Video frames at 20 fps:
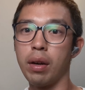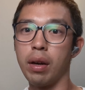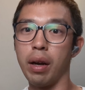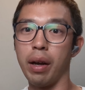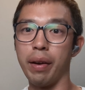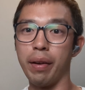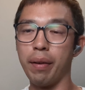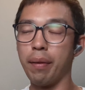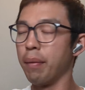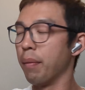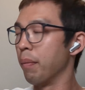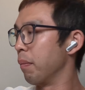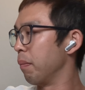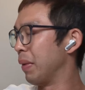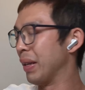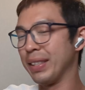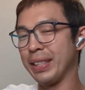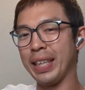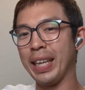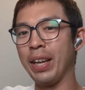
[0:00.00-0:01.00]
And
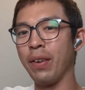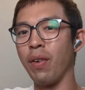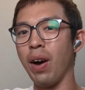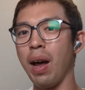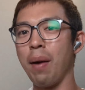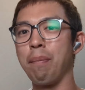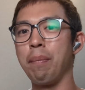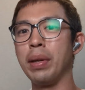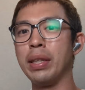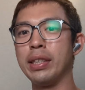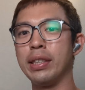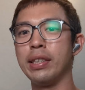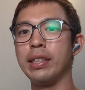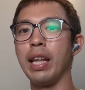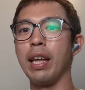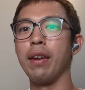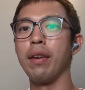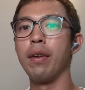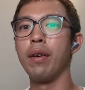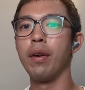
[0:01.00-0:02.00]
basically what happens is
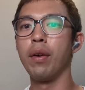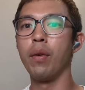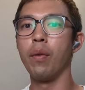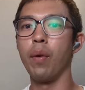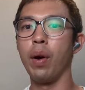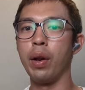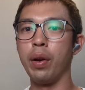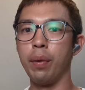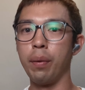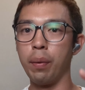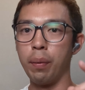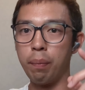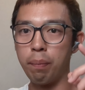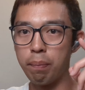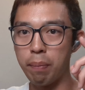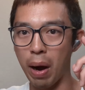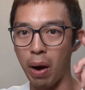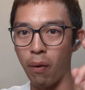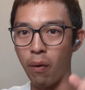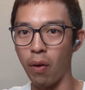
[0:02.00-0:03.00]
that when you
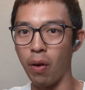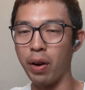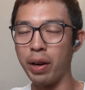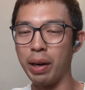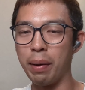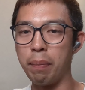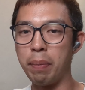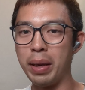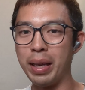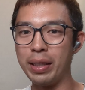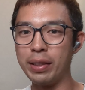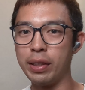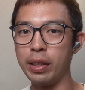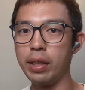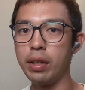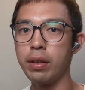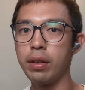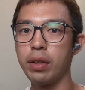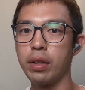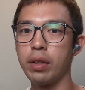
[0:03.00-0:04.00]
power on the
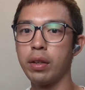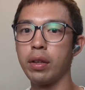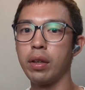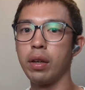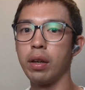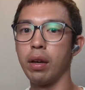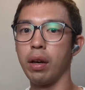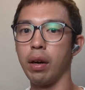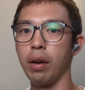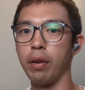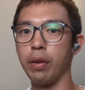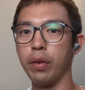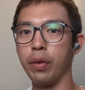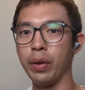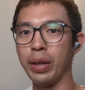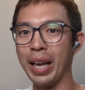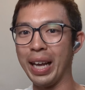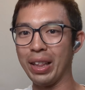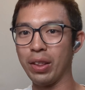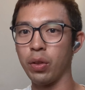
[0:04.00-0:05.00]
PC, you
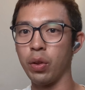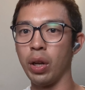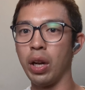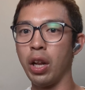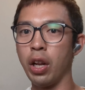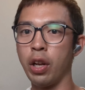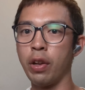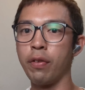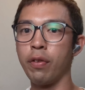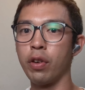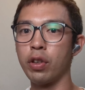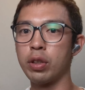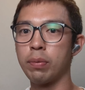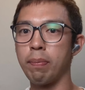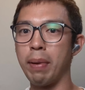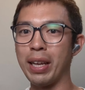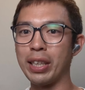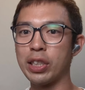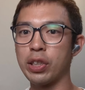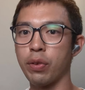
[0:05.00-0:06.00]
get the Lenovo
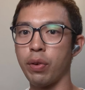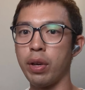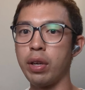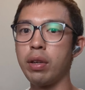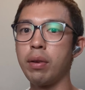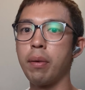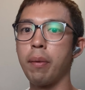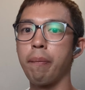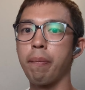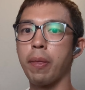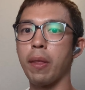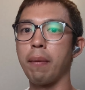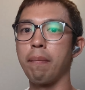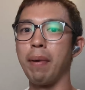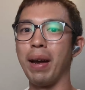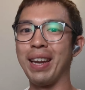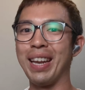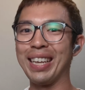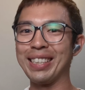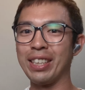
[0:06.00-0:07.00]
splash screen,
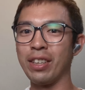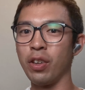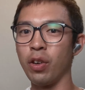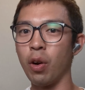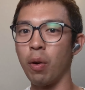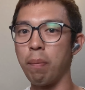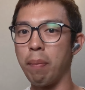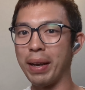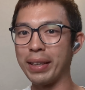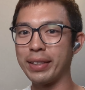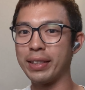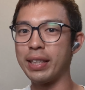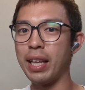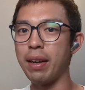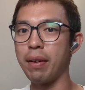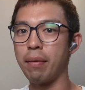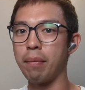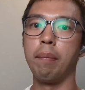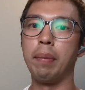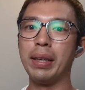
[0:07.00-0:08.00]
but it doesn't go past
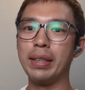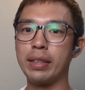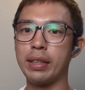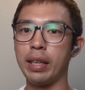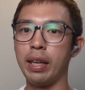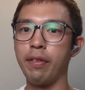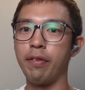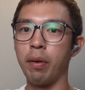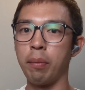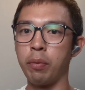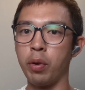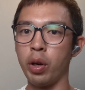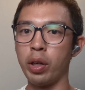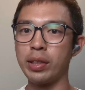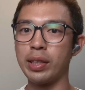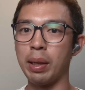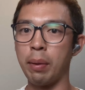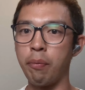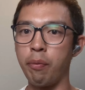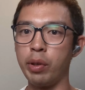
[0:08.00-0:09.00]
that. Basically, from doing
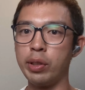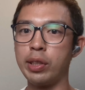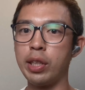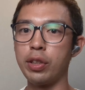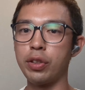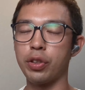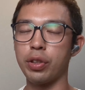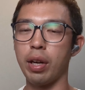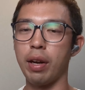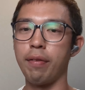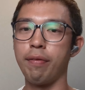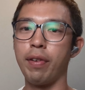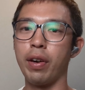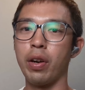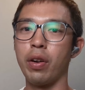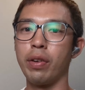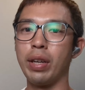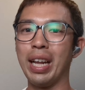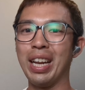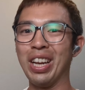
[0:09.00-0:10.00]
some research, I found
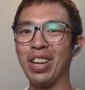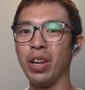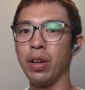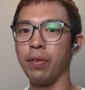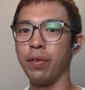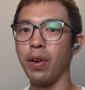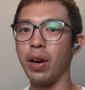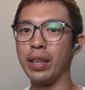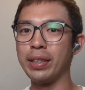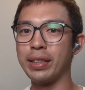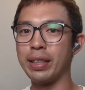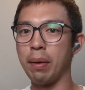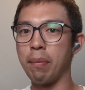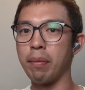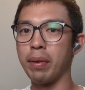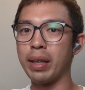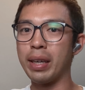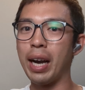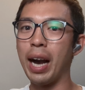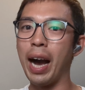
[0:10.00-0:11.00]
out that Lenovo has some
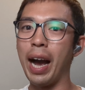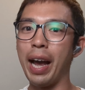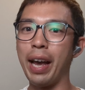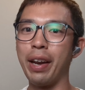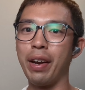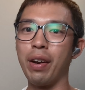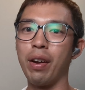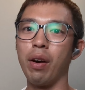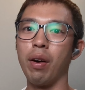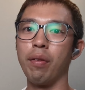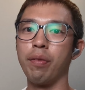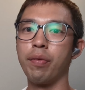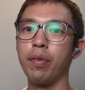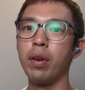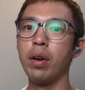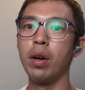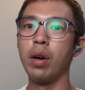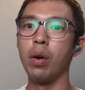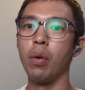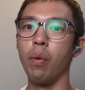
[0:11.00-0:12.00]
kind of
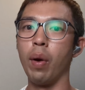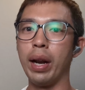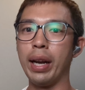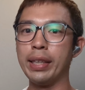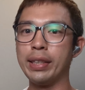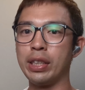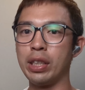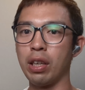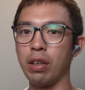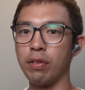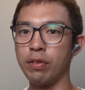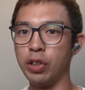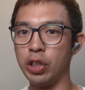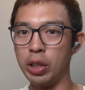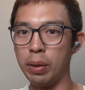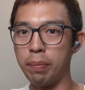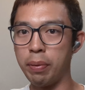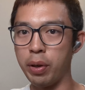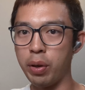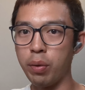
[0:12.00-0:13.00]
whitelisting of
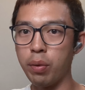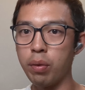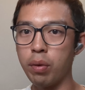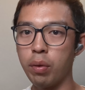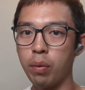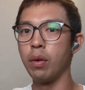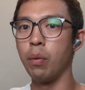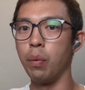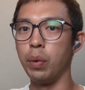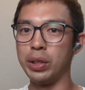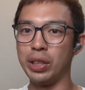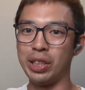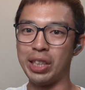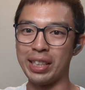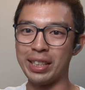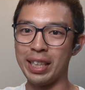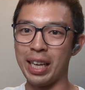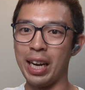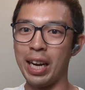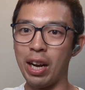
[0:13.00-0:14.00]
GPU, which
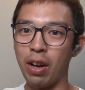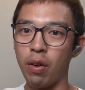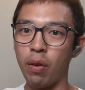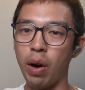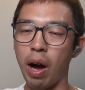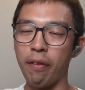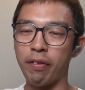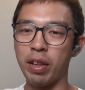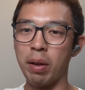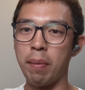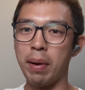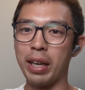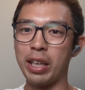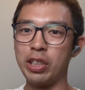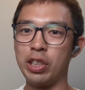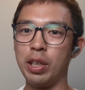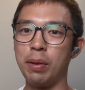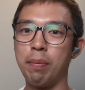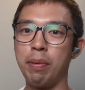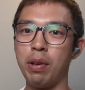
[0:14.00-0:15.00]
doesn't allow aftermarket
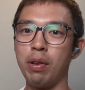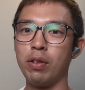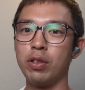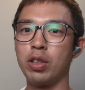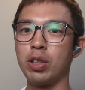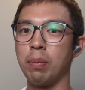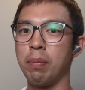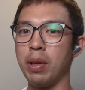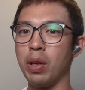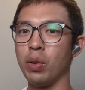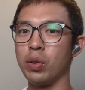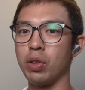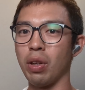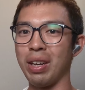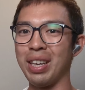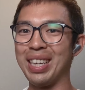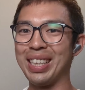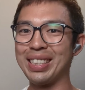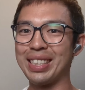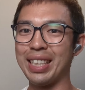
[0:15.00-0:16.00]
GPUs to be used
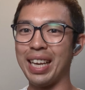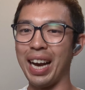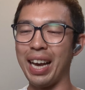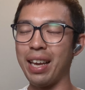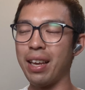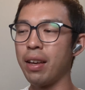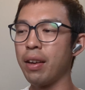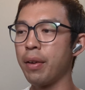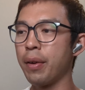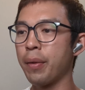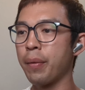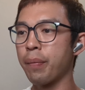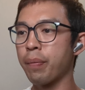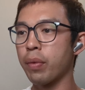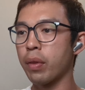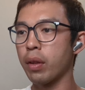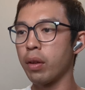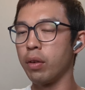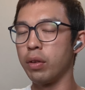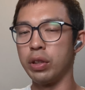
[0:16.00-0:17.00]
on this guy,
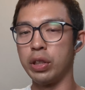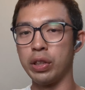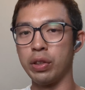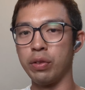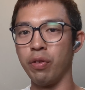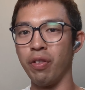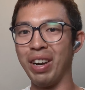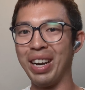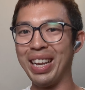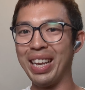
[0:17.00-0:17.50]
which is